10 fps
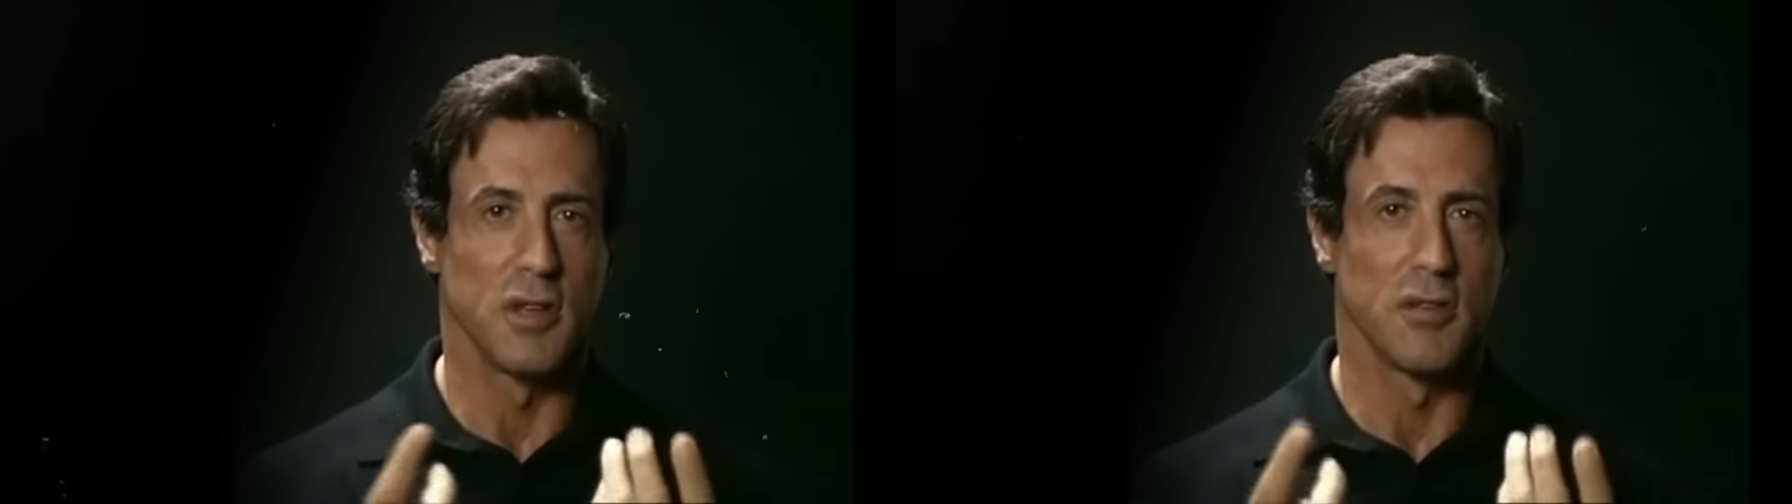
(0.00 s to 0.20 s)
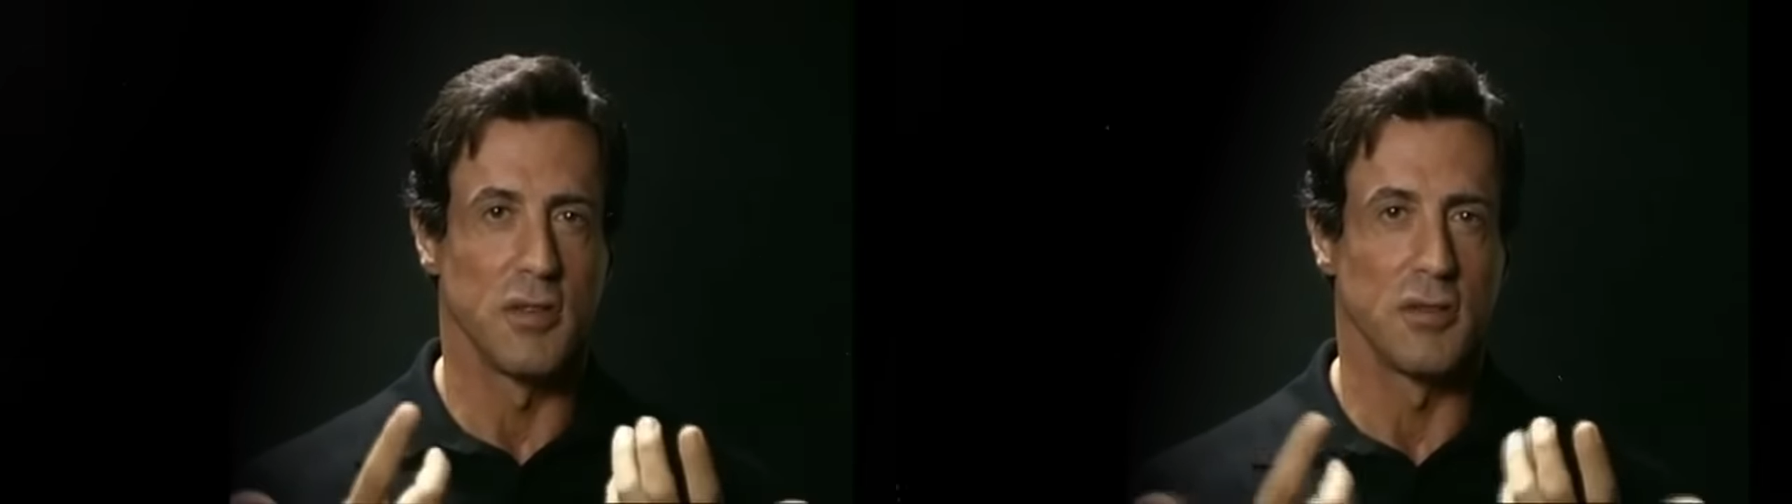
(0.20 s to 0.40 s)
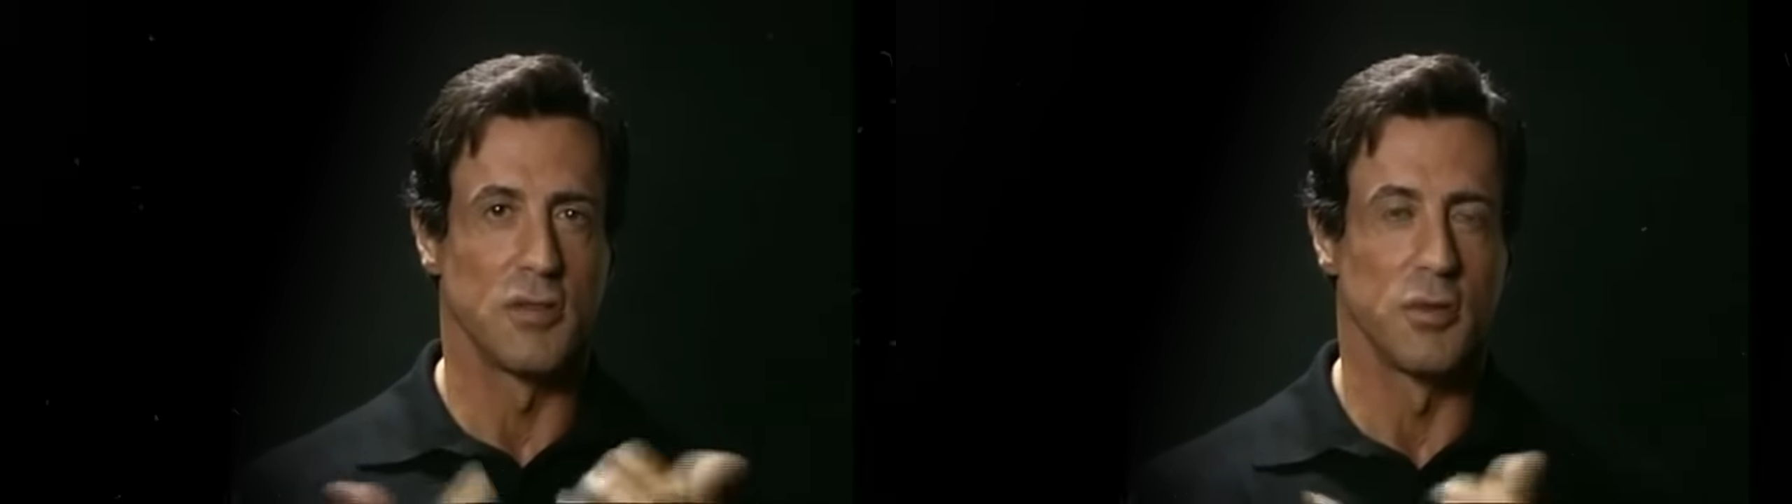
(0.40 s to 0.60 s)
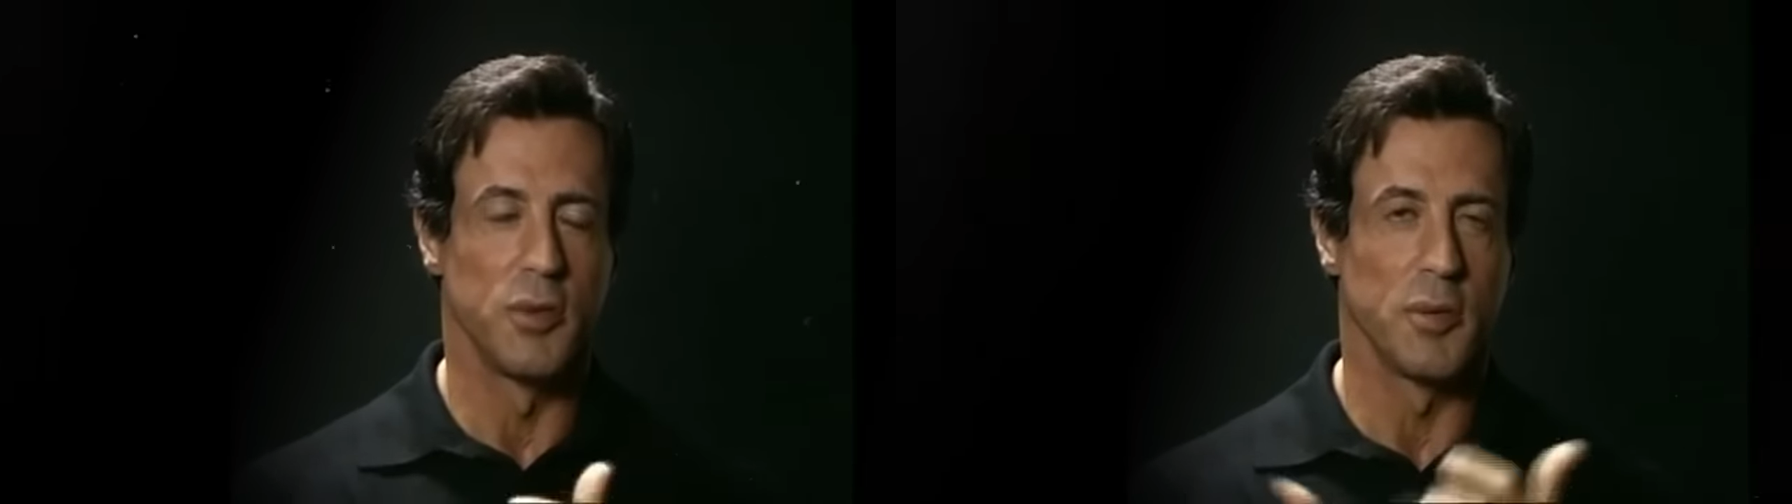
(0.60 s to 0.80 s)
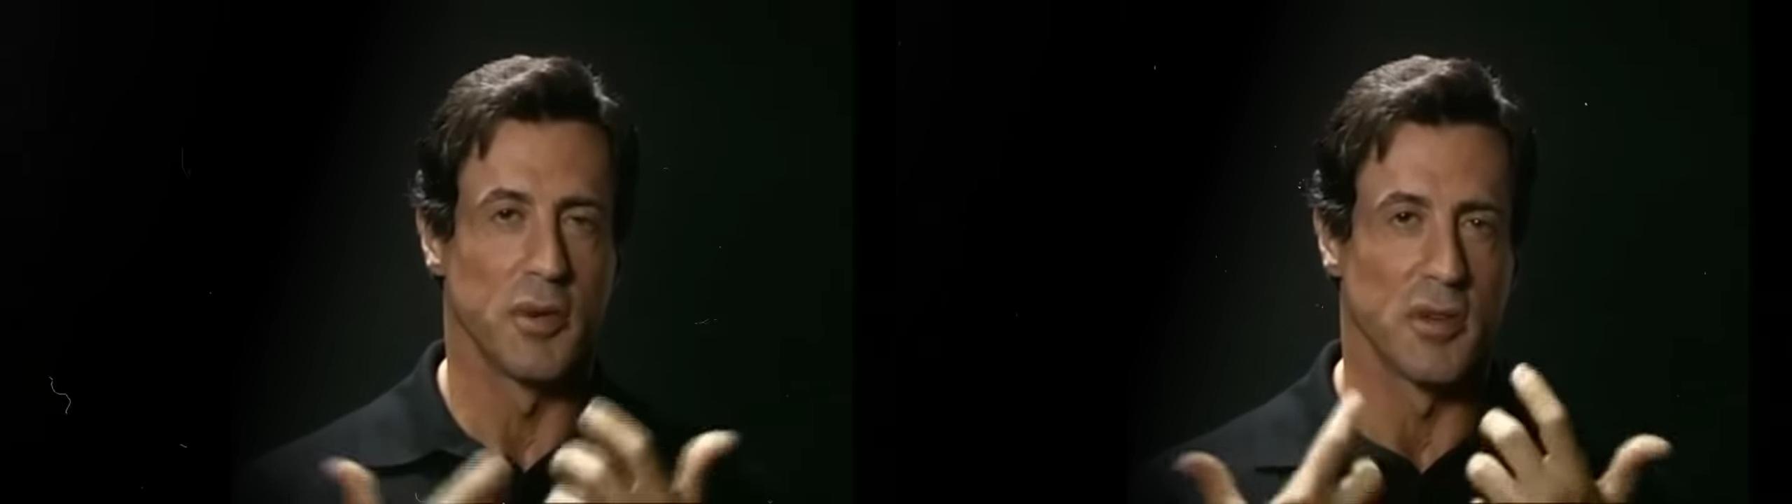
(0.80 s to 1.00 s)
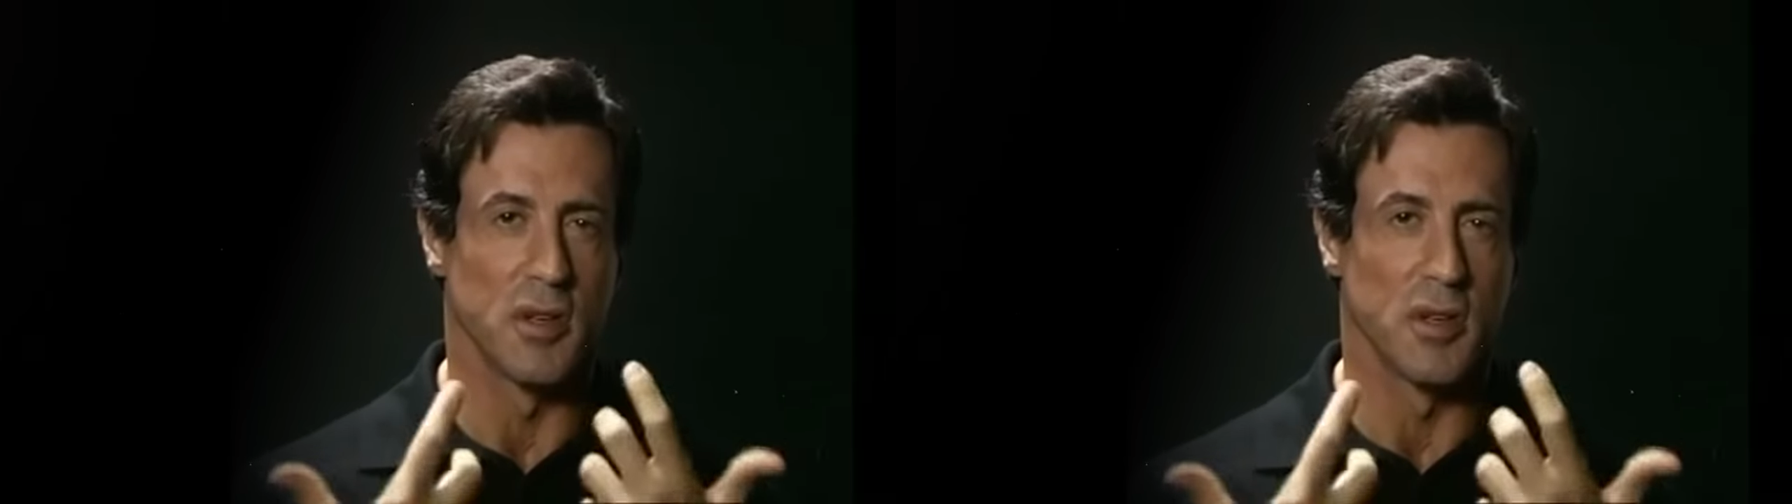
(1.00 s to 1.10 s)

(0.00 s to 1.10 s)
of these two people, the